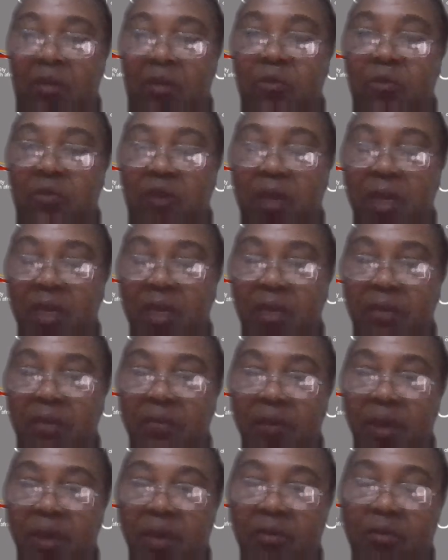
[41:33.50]
very
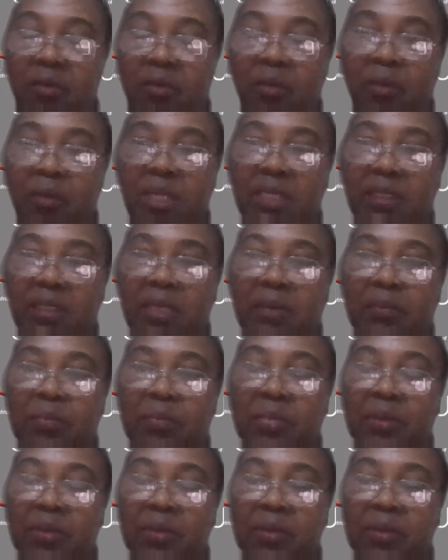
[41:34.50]
different from the
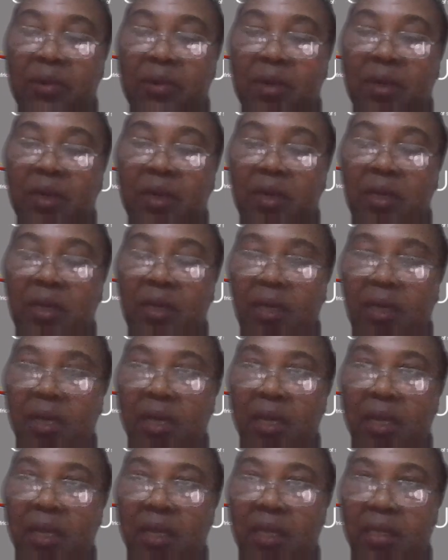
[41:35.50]
sample
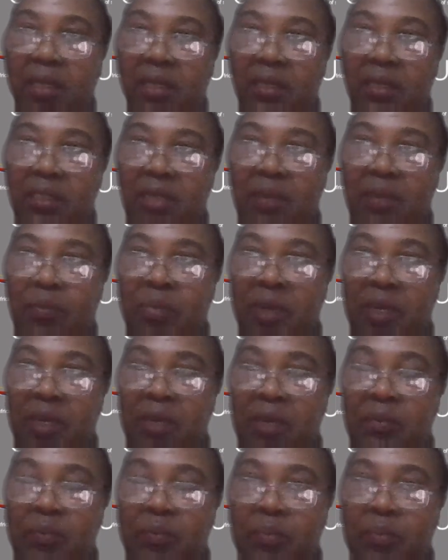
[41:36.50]
and the
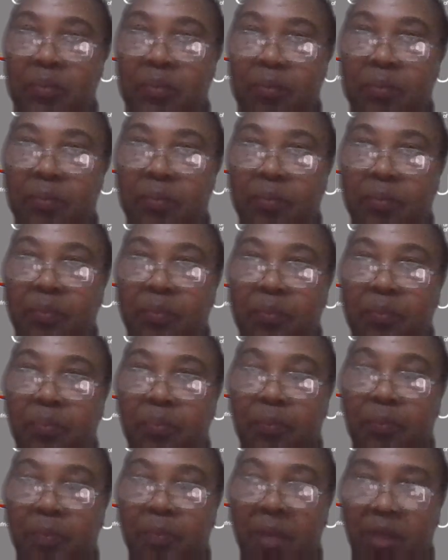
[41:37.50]
sampling
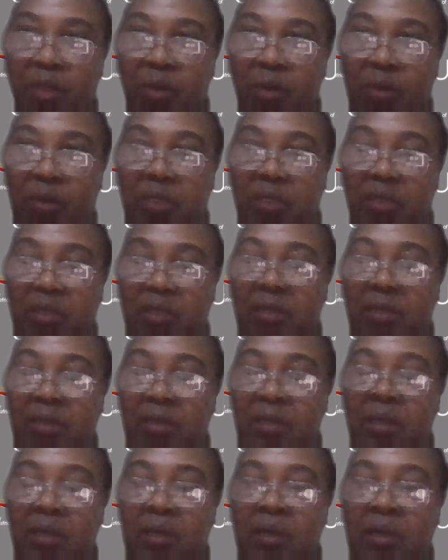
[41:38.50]
methods.
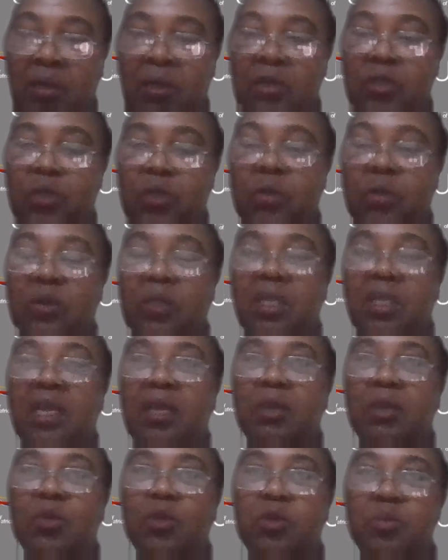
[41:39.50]
So the
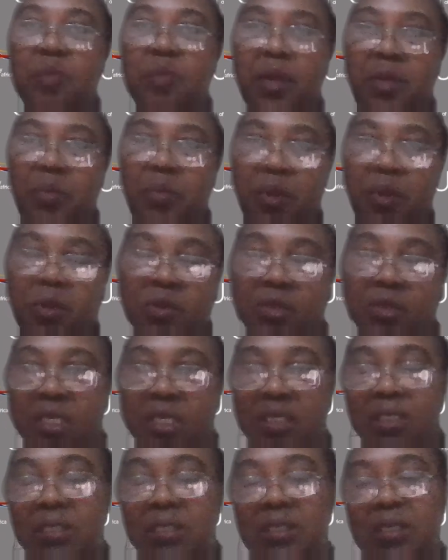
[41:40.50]
recruitment
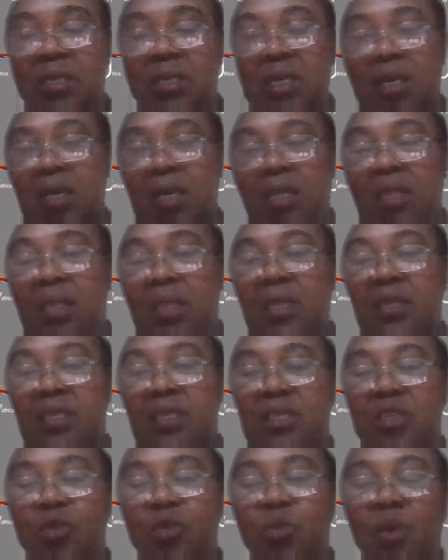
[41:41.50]
process,
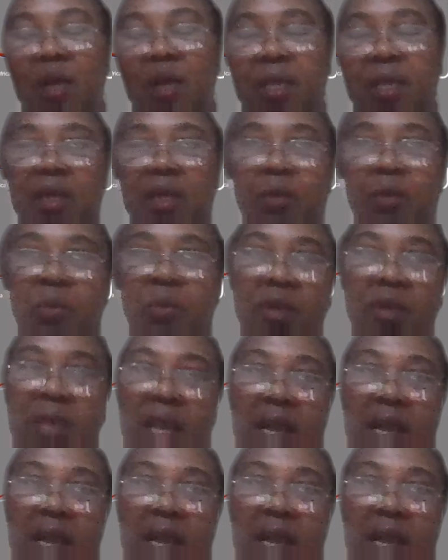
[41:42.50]
this is where they would